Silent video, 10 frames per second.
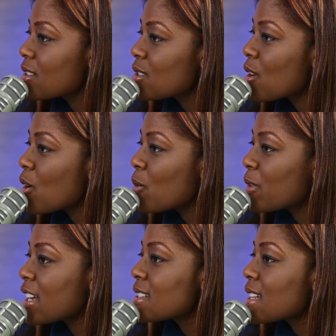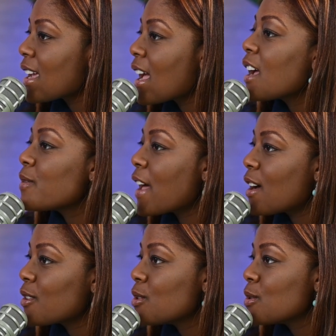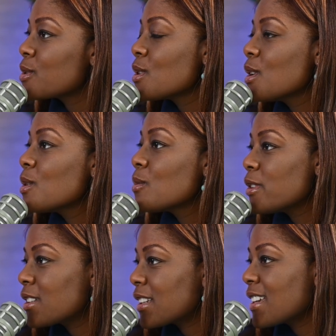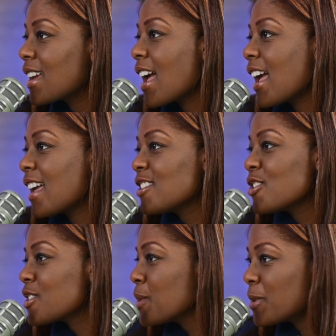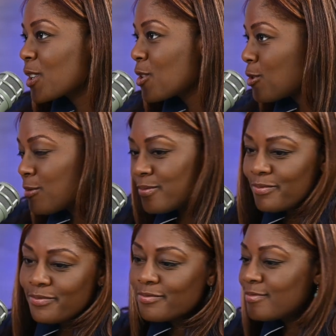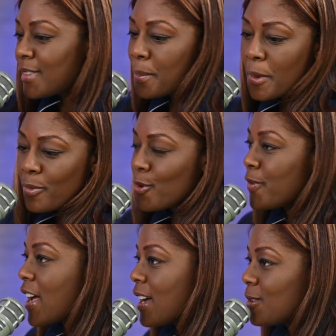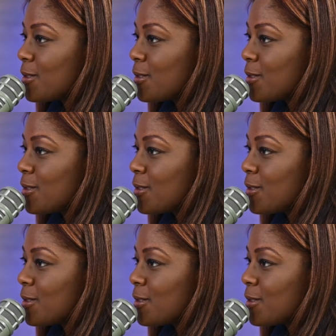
So when I say high values, we're looking at your typical lipid profile.